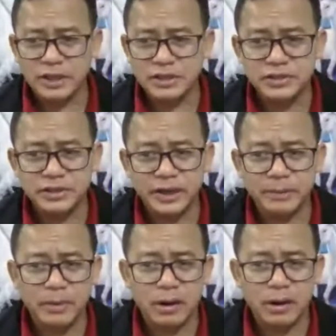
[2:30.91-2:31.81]

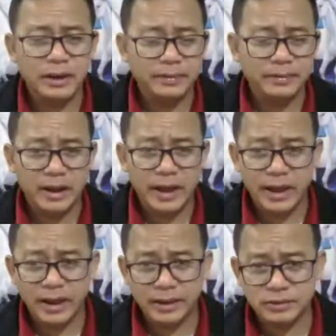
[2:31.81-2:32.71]
engineering part that
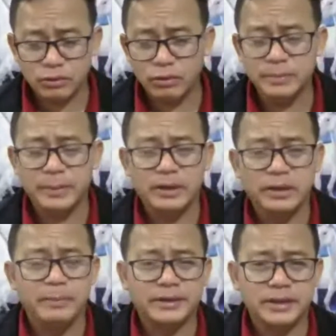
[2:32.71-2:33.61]
has already been
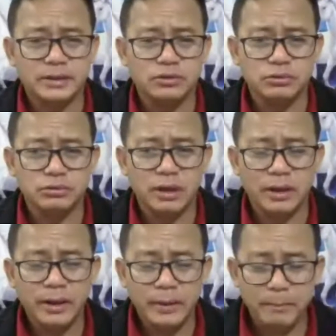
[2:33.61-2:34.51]
impacted to the
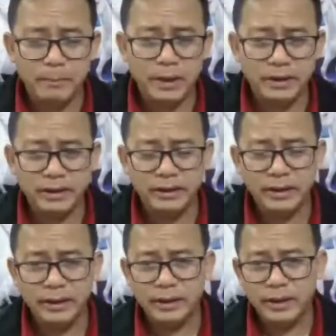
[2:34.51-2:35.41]
many
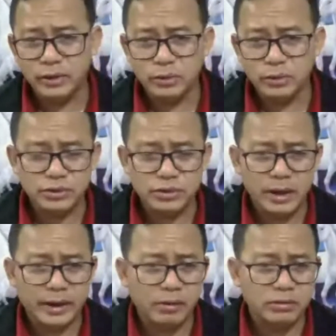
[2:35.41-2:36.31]
youths
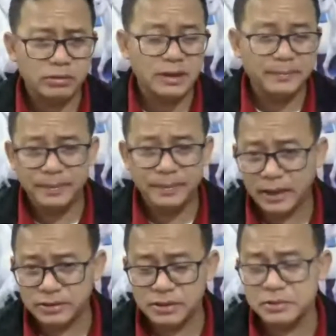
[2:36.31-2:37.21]
across the
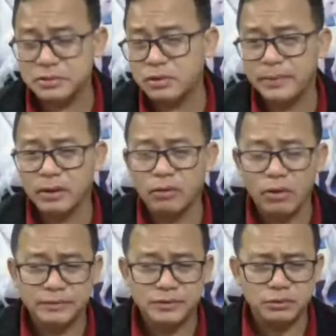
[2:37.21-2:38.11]
nations of the globe
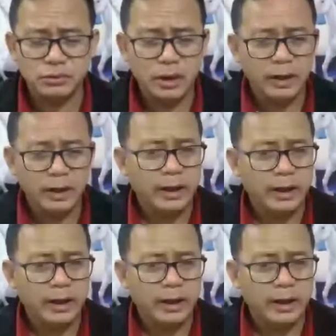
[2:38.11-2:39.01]
too. And
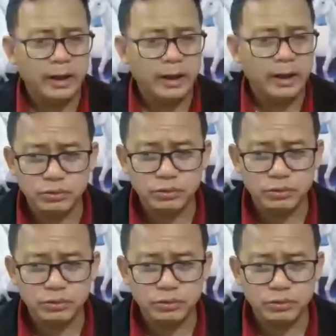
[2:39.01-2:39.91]
I would like to
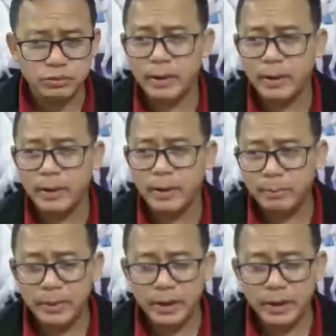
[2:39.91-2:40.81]
give you a
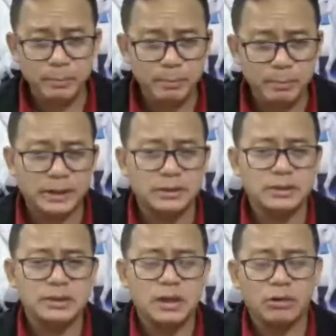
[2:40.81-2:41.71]
very big
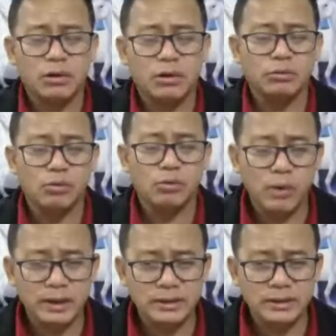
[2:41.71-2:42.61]
shout out
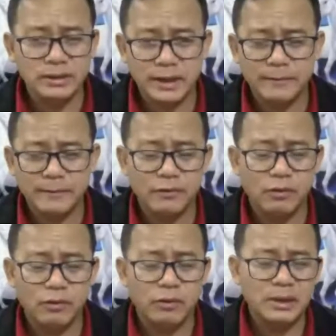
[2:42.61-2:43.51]
once again
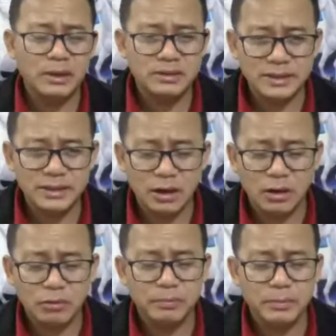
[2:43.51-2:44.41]
for sending
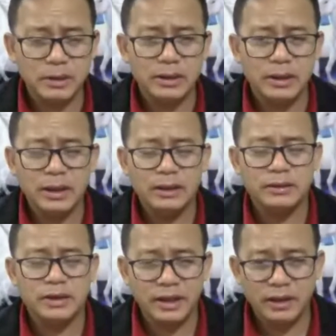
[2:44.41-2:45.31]
out me
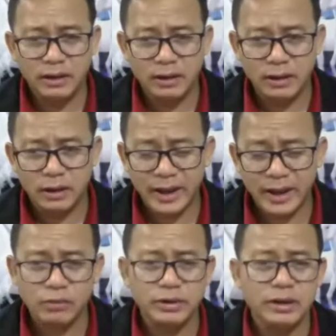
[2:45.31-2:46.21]
the
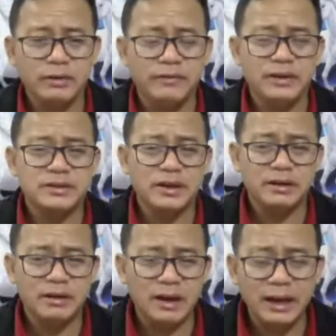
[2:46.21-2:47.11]
hangout
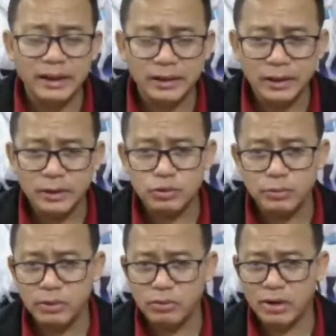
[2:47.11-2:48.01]
invitation link to
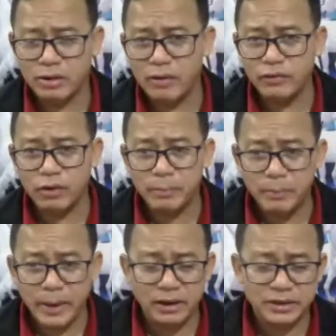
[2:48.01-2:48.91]
be one of your
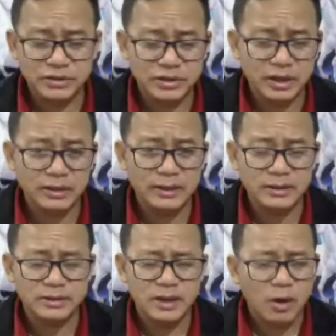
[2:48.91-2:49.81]
panelists in
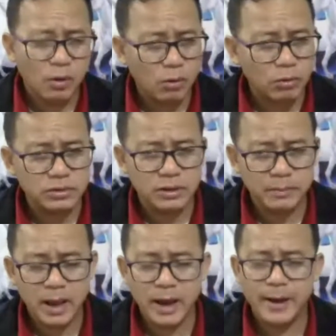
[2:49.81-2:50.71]
this
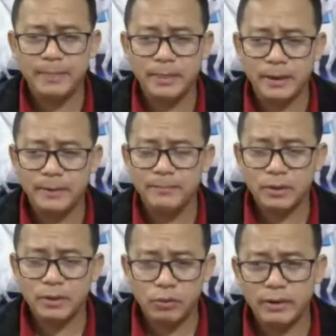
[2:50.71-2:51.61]
awesome and
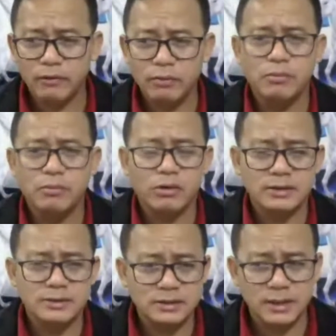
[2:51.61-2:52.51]
wonderful
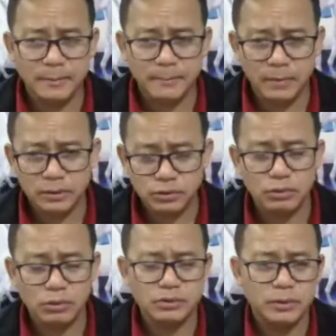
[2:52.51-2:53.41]
broadcasting number
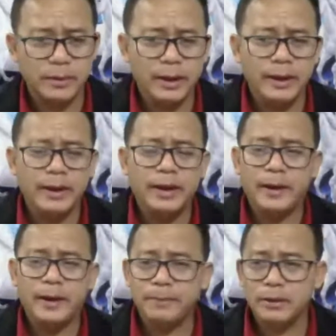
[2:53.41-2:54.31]
2 also.
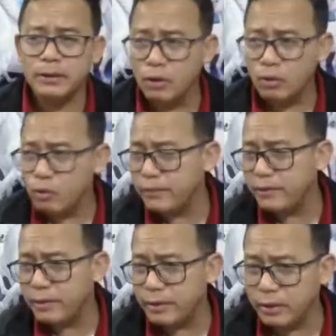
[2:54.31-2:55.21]
And
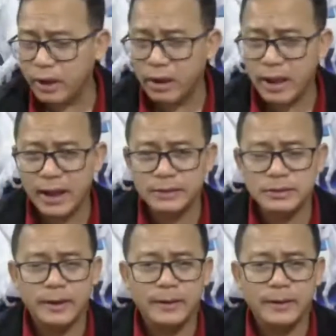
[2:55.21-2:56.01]
whoever had